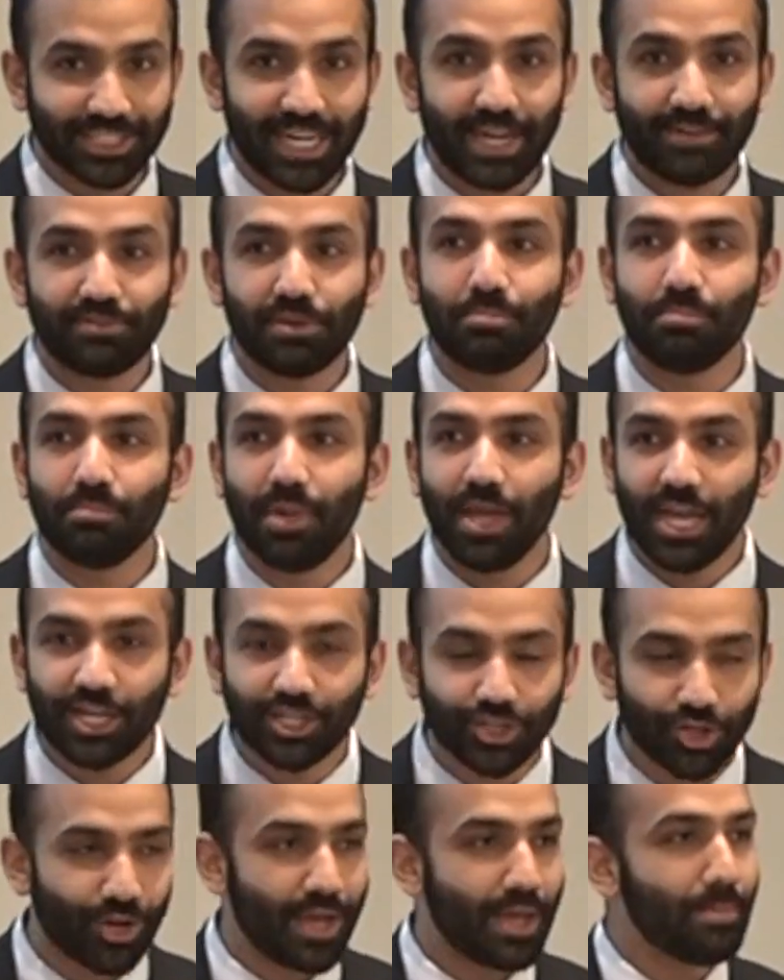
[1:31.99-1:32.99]
can have a
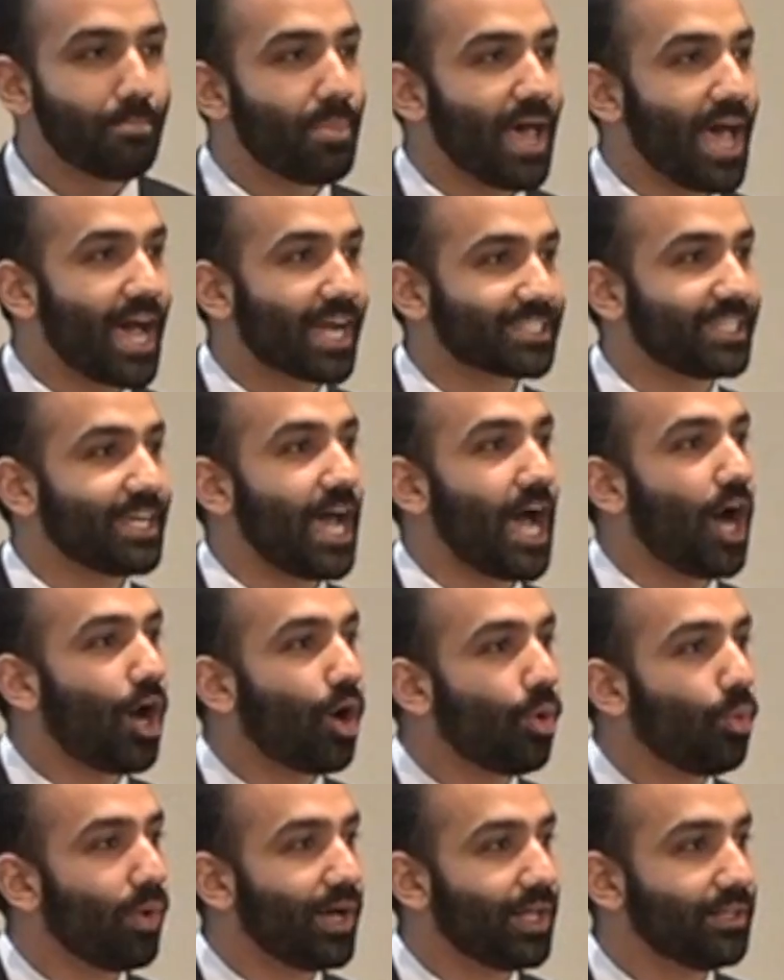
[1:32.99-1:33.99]
major impact on
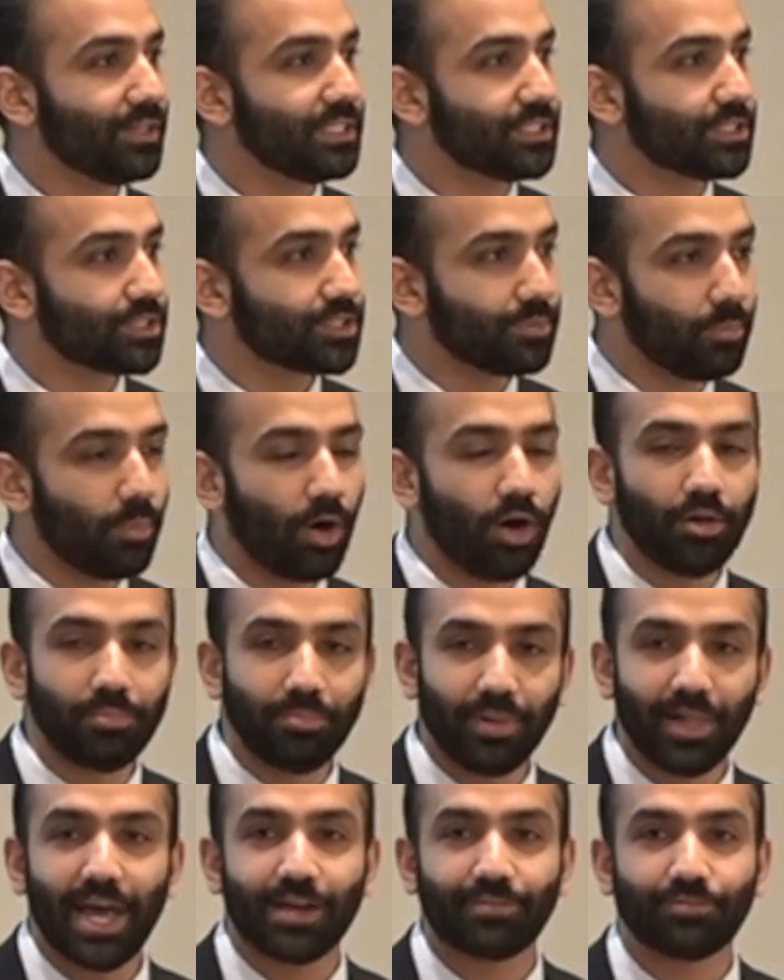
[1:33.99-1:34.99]
how well these
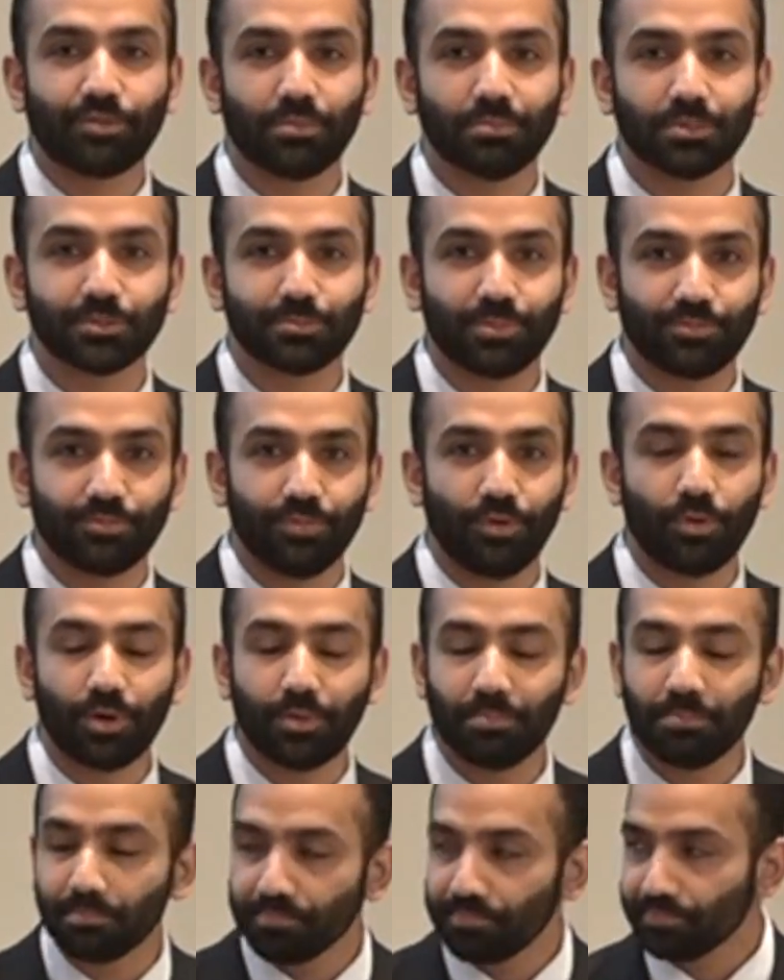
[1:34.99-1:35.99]
small platforms
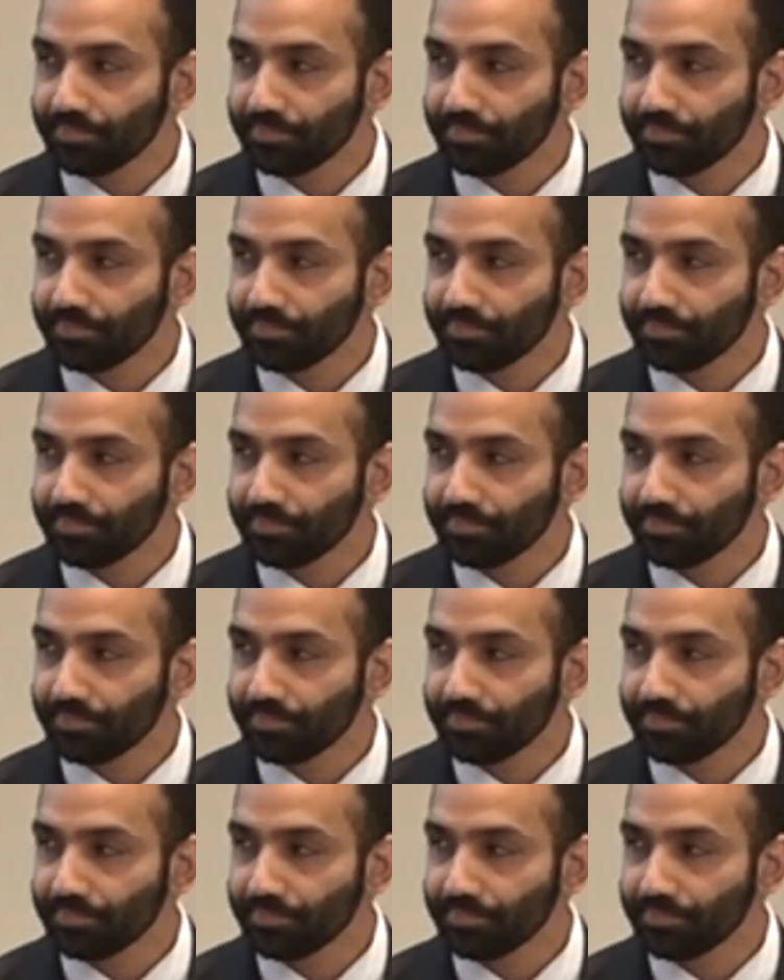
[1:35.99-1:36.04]
perform.